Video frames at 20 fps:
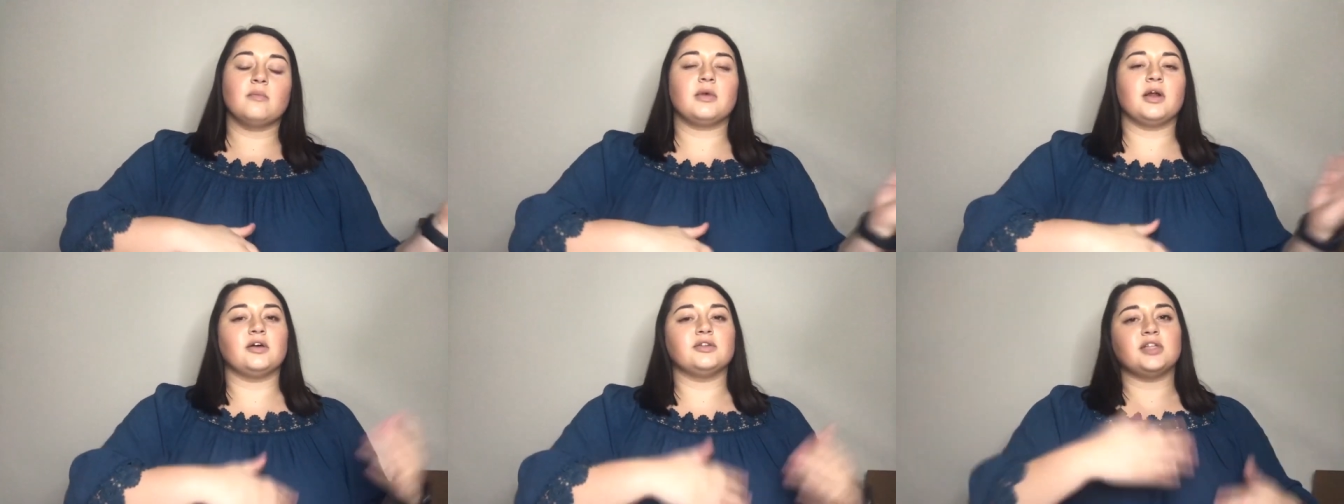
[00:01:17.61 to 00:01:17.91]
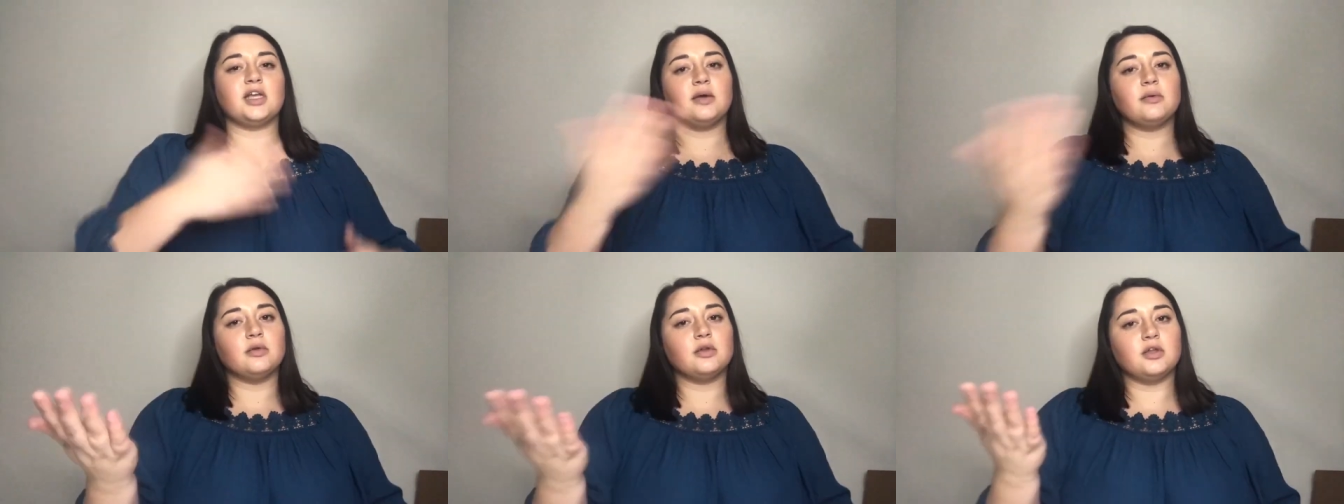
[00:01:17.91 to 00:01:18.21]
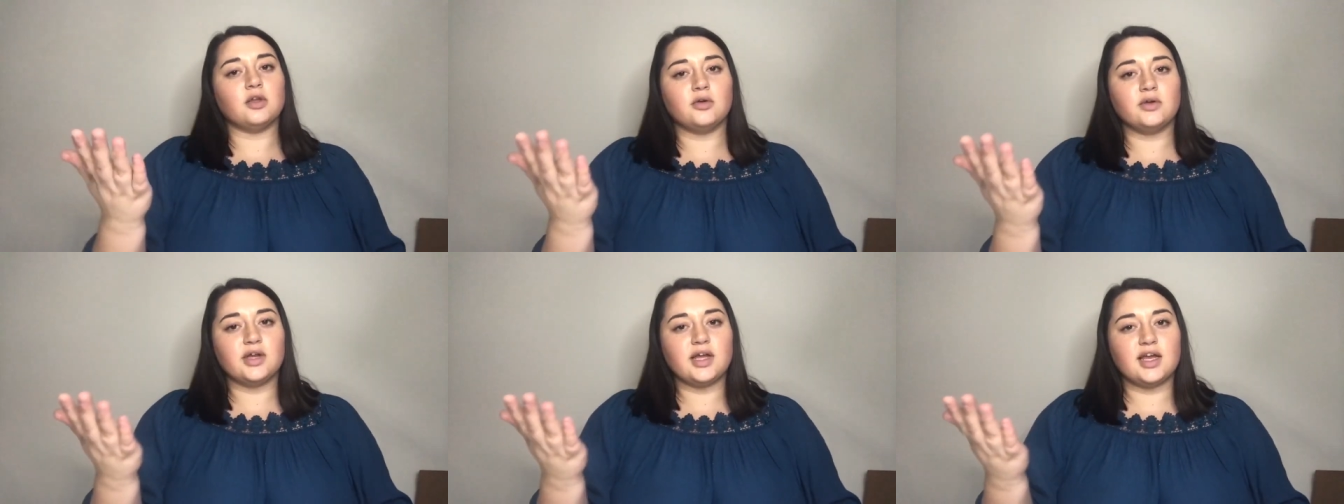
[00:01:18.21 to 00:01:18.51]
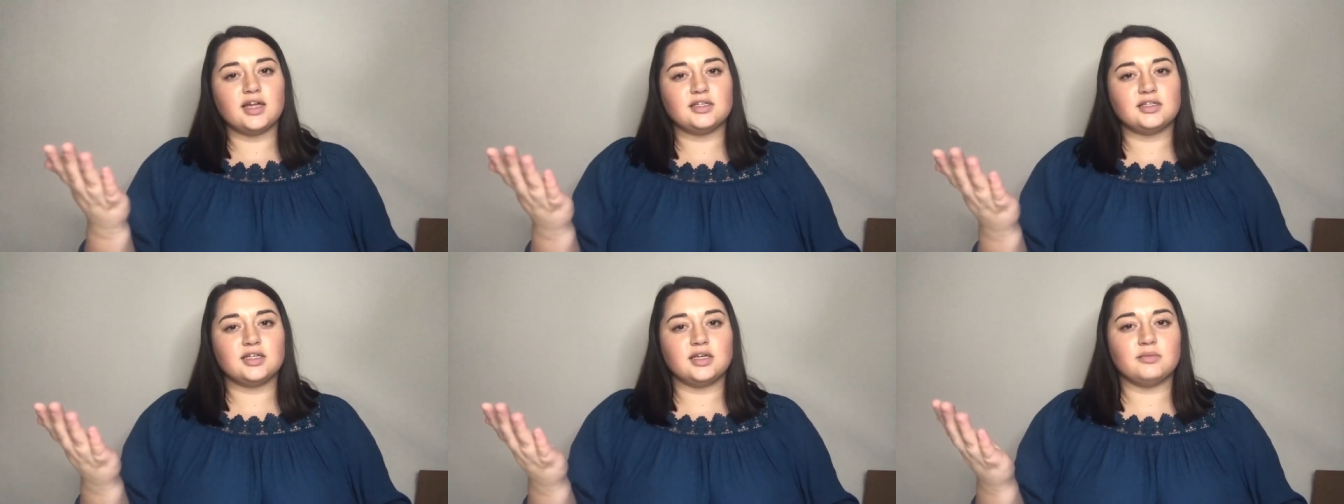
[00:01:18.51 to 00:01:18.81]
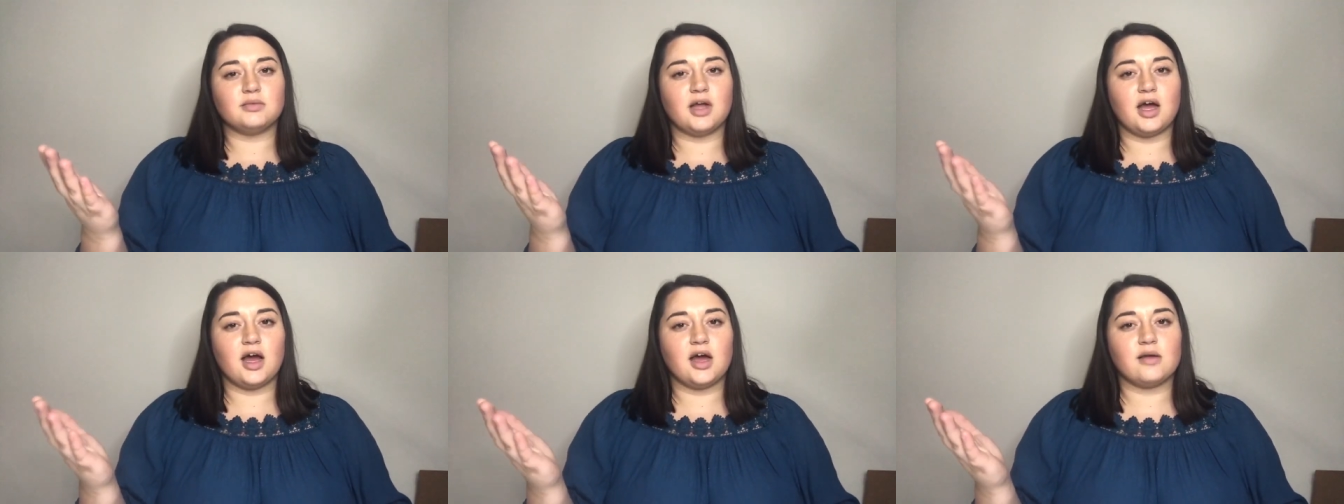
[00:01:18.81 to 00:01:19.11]
but I was able to donate at the
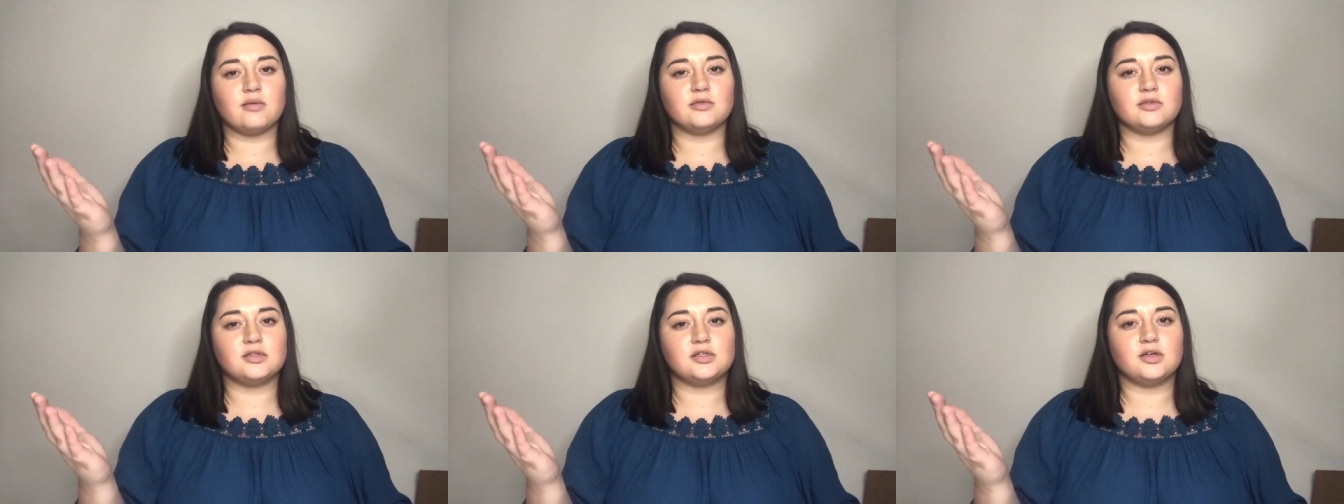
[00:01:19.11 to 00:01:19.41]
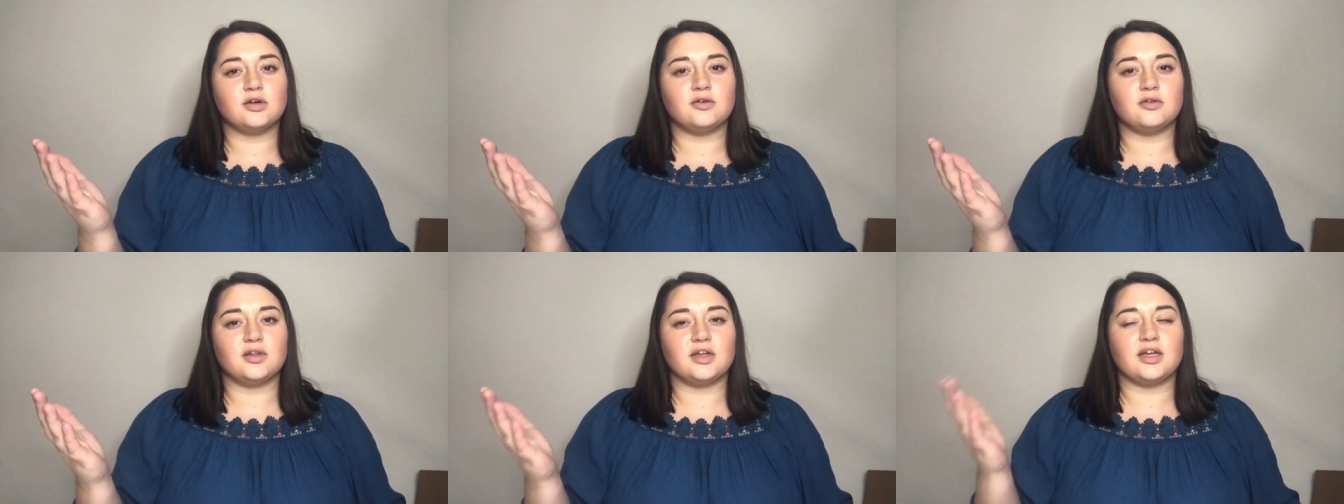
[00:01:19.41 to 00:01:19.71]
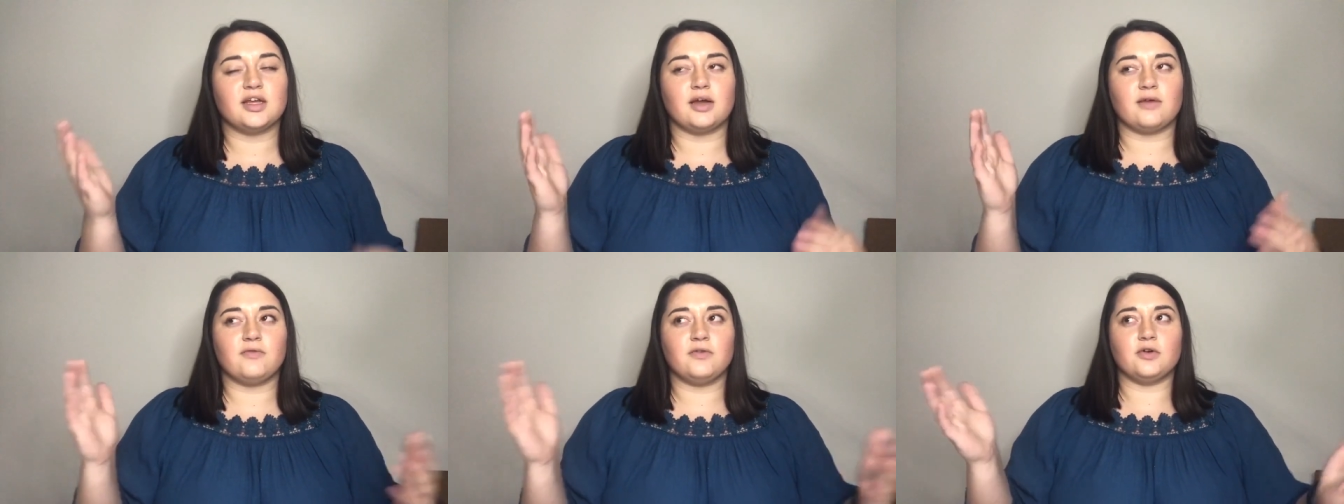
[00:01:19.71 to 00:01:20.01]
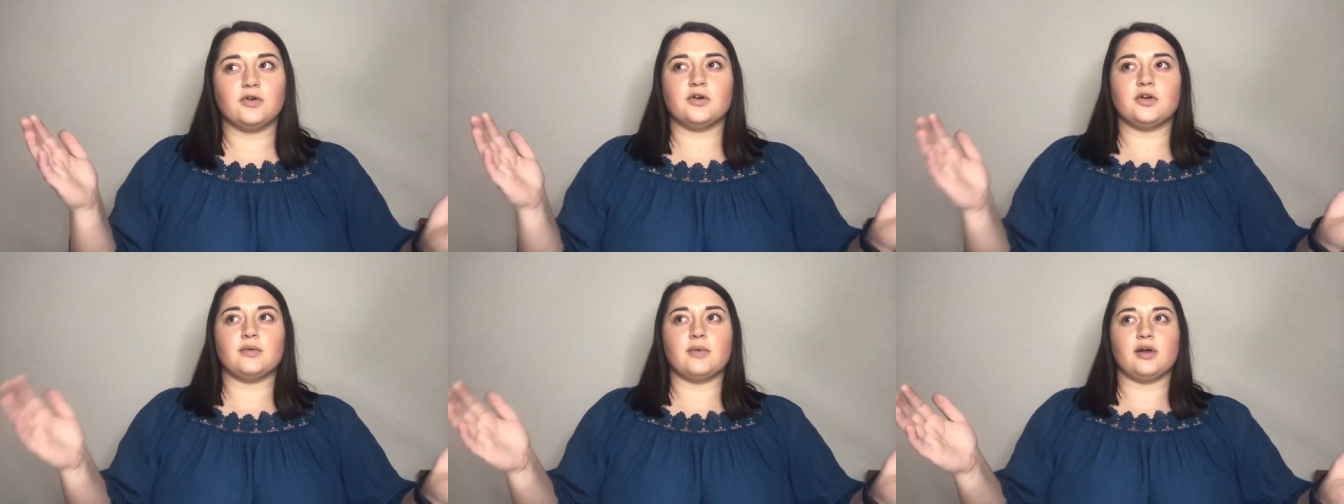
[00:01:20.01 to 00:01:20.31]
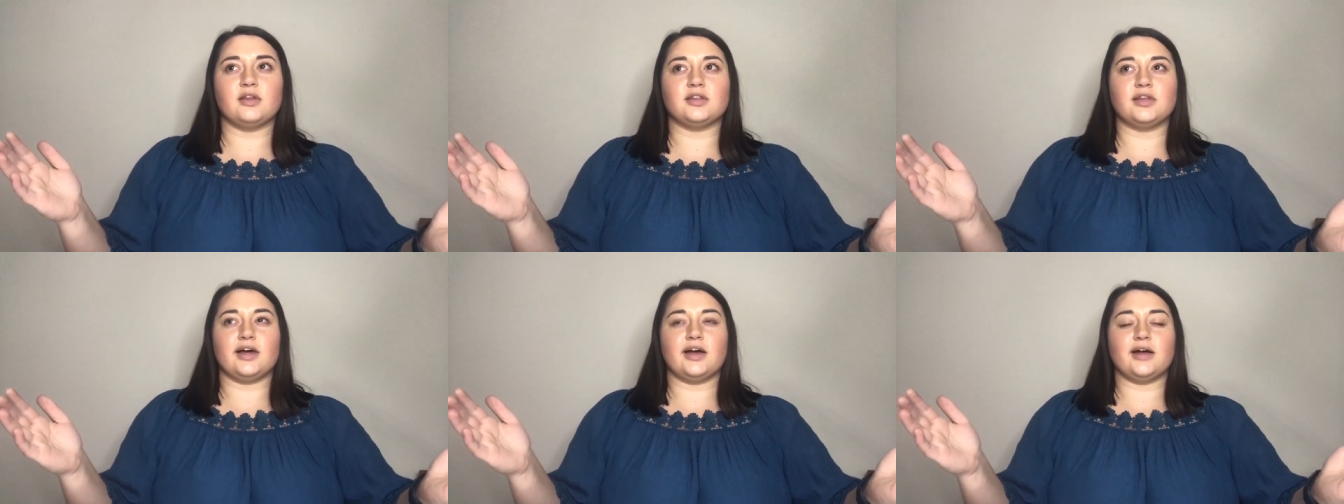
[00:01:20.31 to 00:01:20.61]
same time, so like I feel good
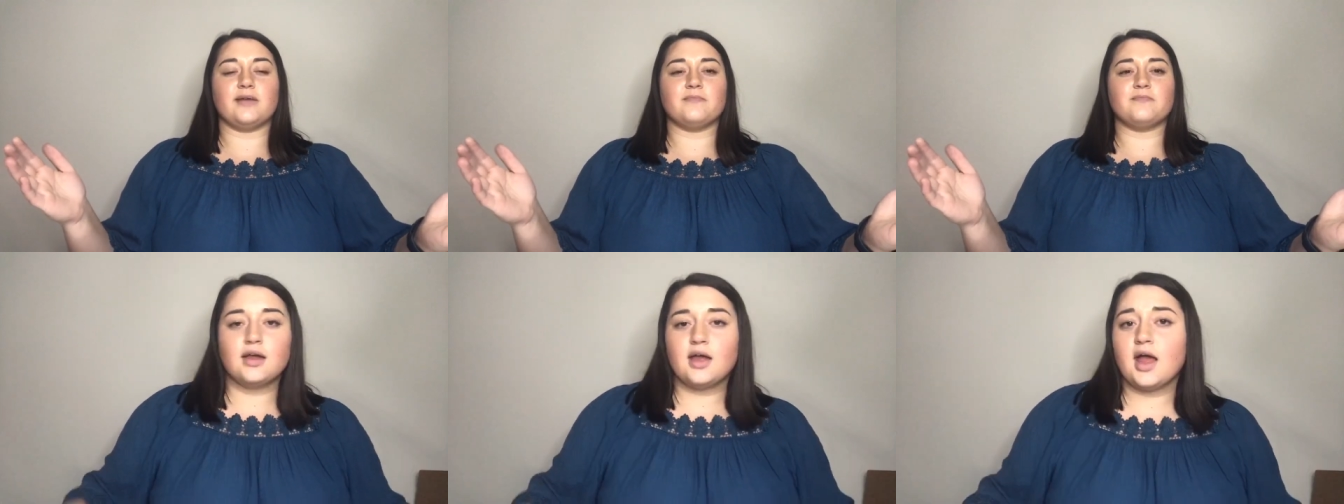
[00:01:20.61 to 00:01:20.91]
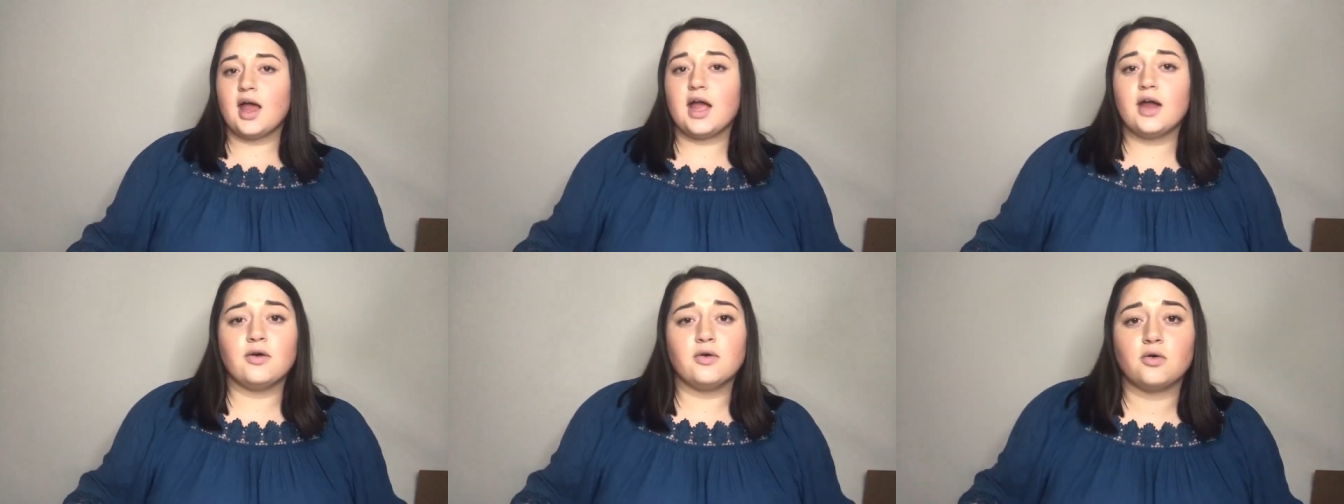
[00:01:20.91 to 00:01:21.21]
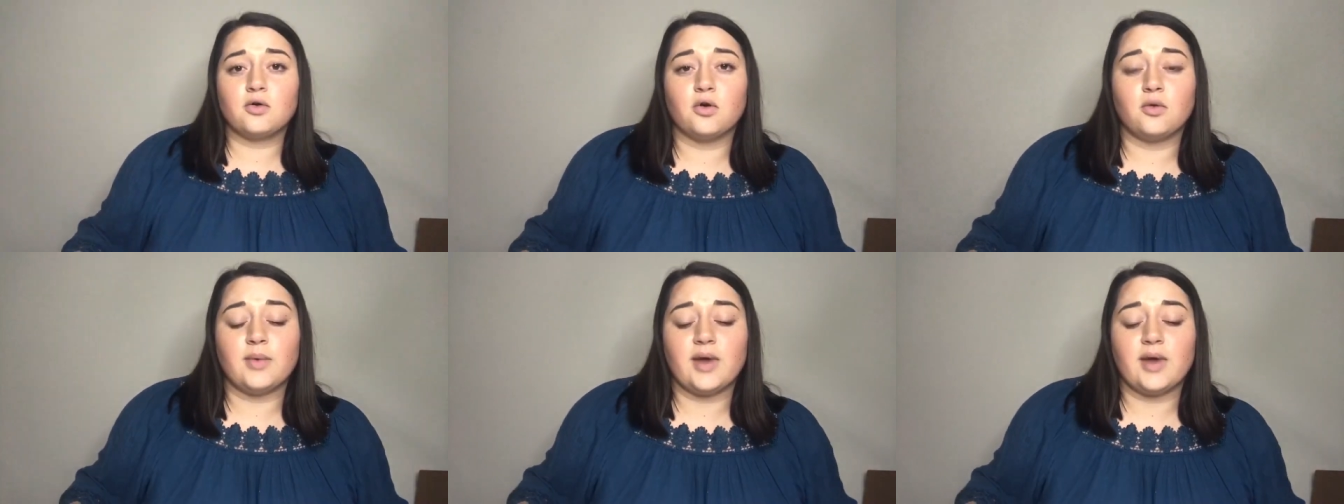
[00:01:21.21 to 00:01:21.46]
about that. Hair will go